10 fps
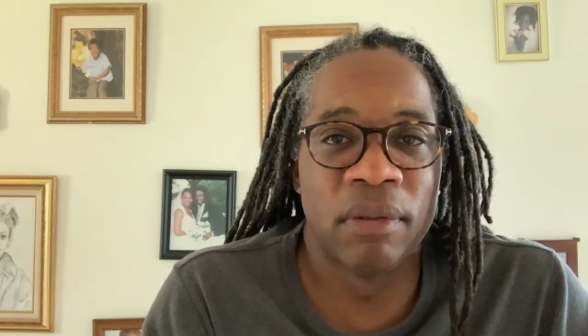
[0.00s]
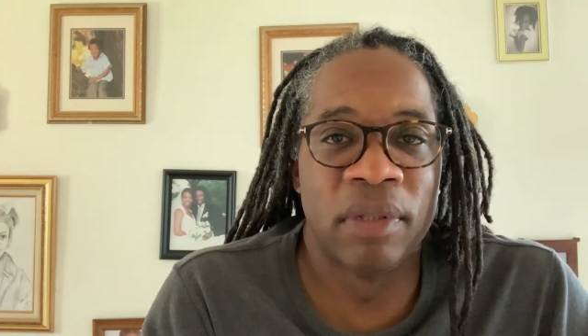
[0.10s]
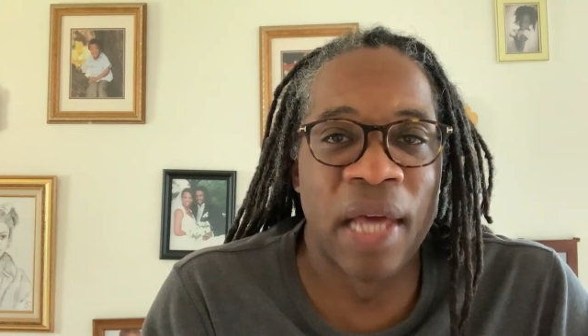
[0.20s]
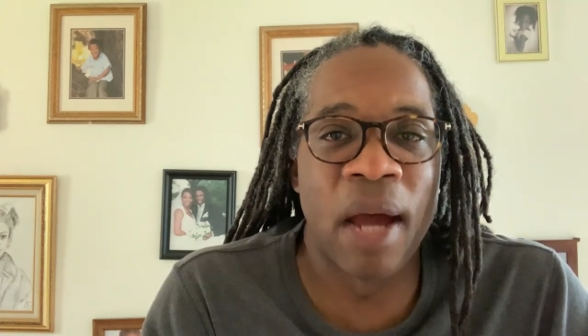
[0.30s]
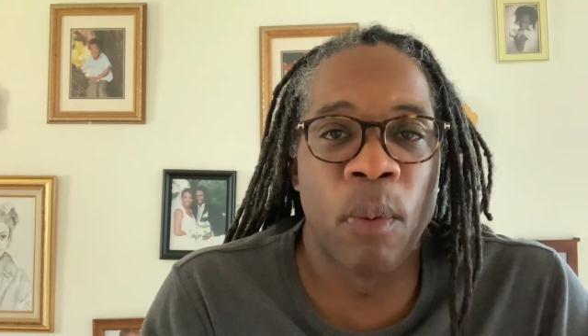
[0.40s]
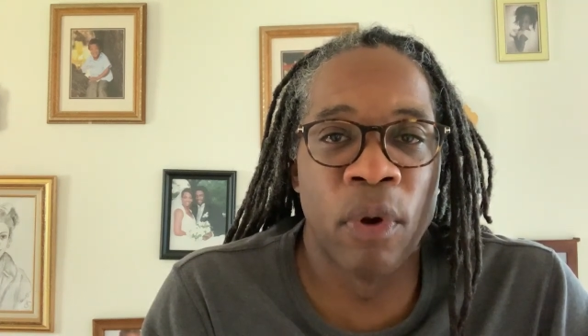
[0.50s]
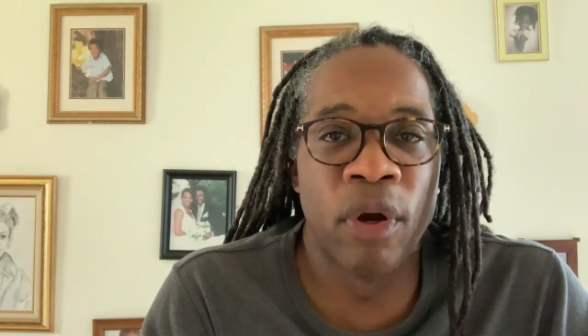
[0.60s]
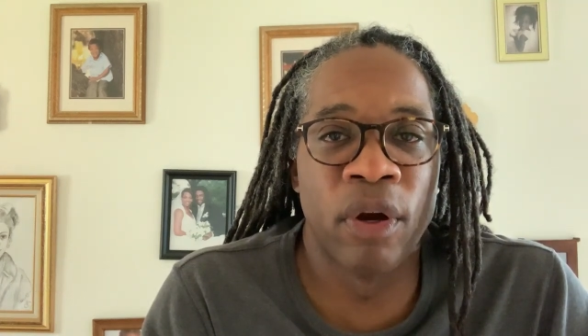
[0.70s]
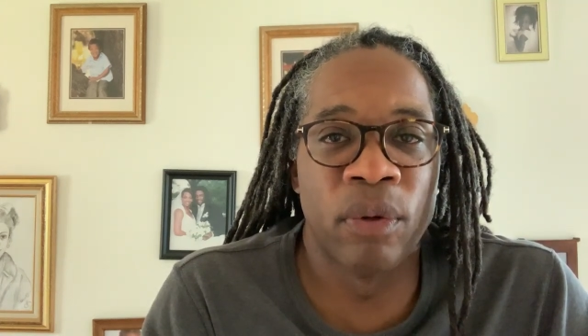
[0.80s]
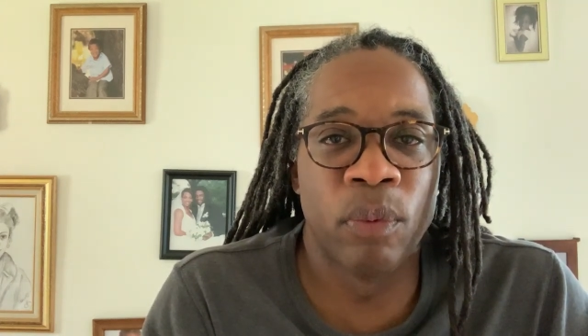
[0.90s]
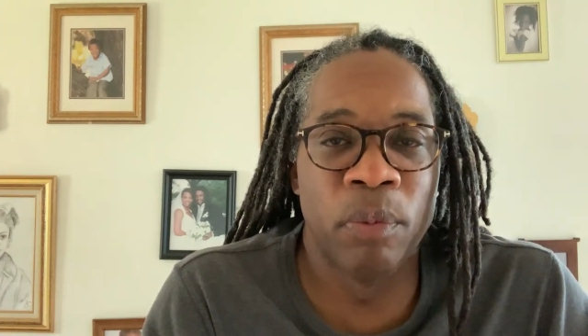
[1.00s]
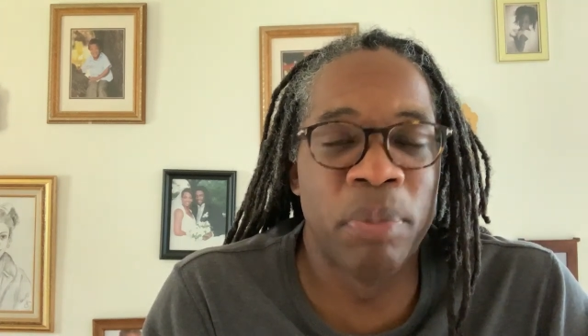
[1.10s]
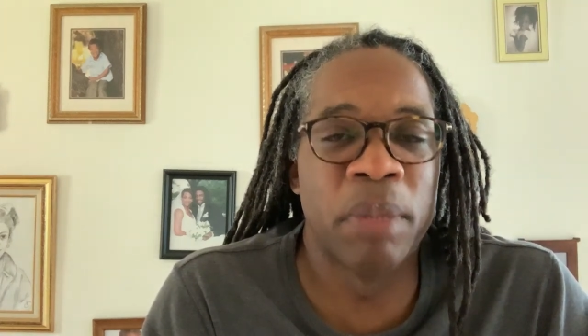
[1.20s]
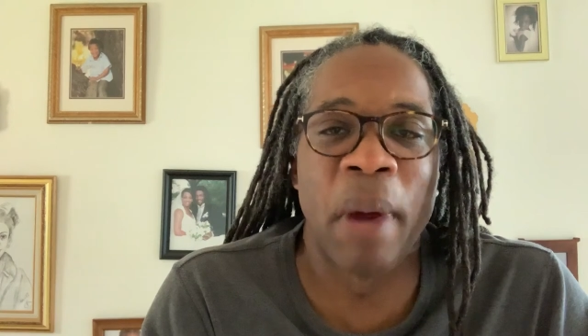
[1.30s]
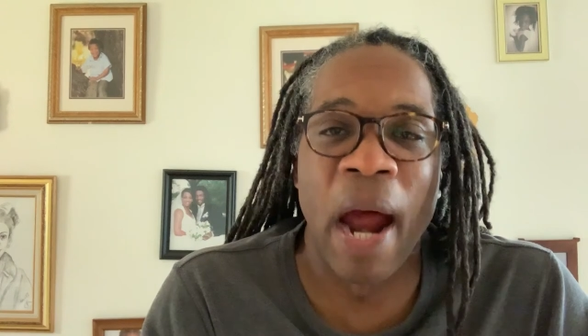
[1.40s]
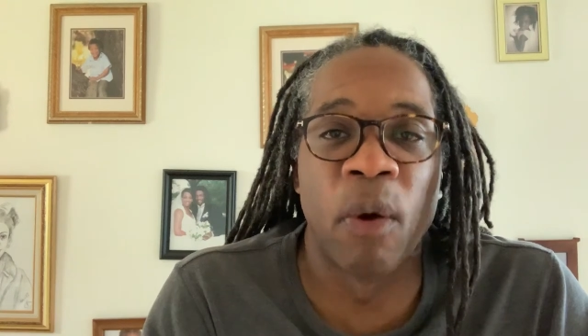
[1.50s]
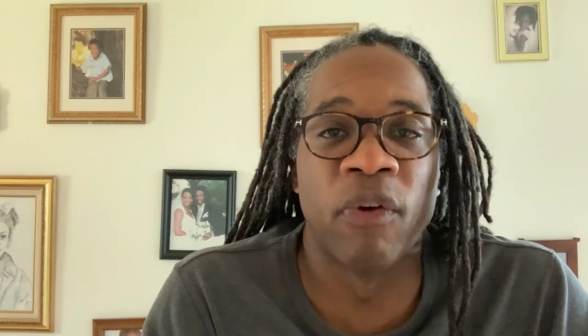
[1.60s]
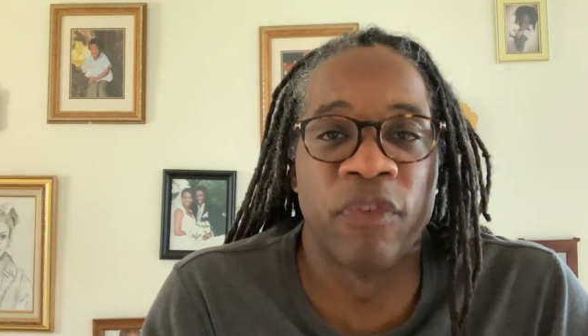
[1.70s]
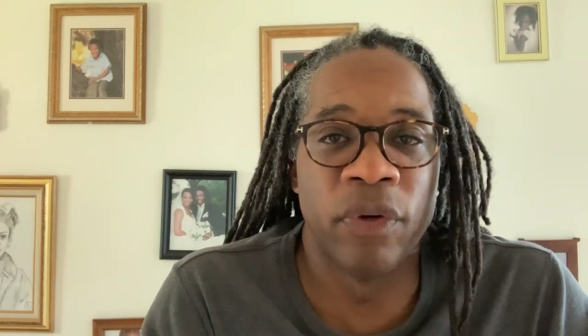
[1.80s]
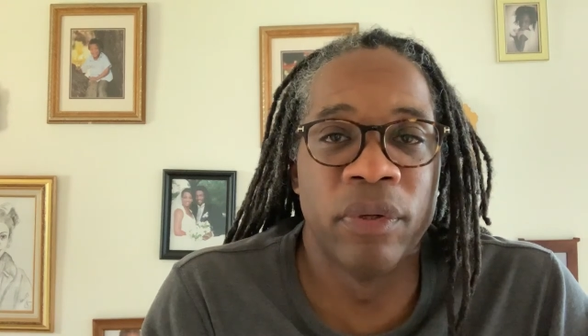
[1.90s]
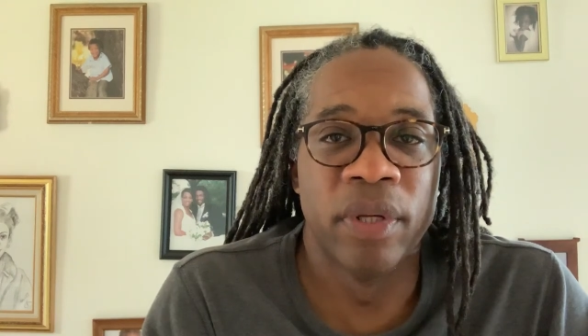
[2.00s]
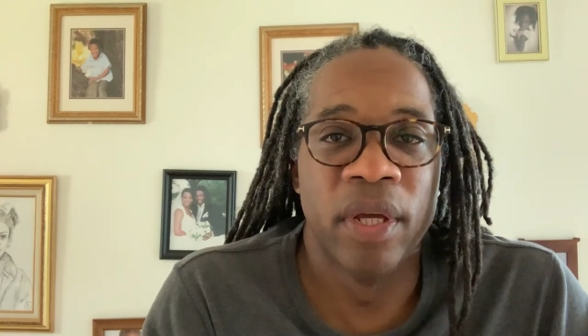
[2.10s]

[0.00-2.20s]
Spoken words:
that word would be powerful.